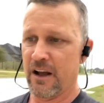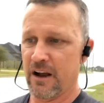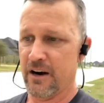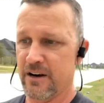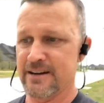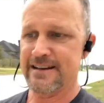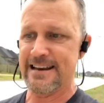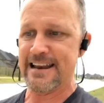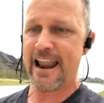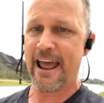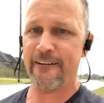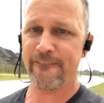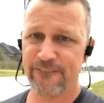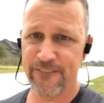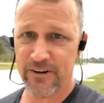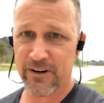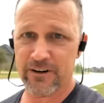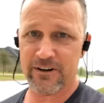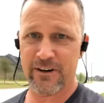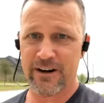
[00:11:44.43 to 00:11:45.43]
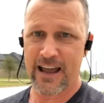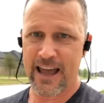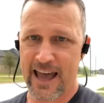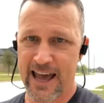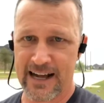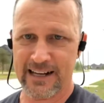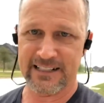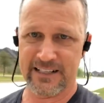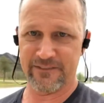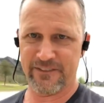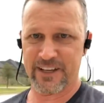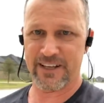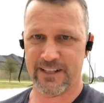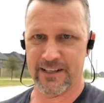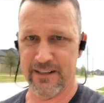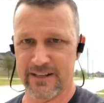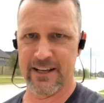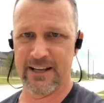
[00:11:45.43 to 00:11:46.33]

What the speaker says: never activated.